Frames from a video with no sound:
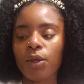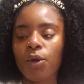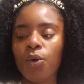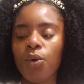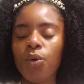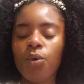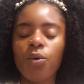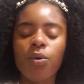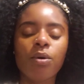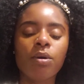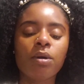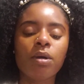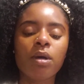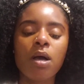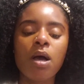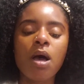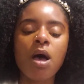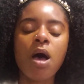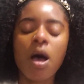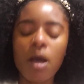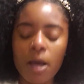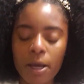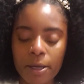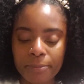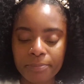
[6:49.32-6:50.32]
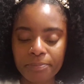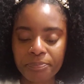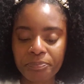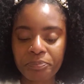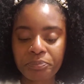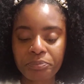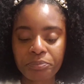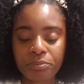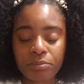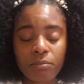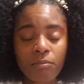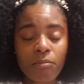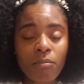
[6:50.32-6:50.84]
Ooh,
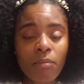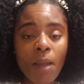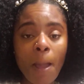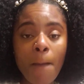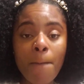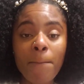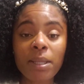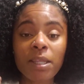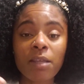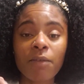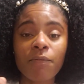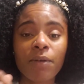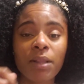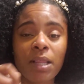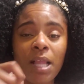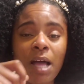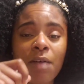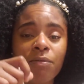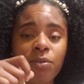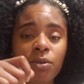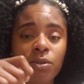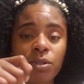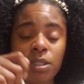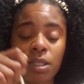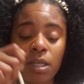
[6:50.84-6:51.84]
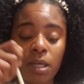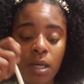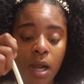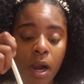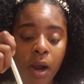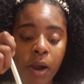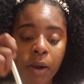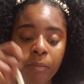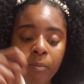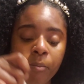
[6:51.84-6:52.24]
but the falafel is good.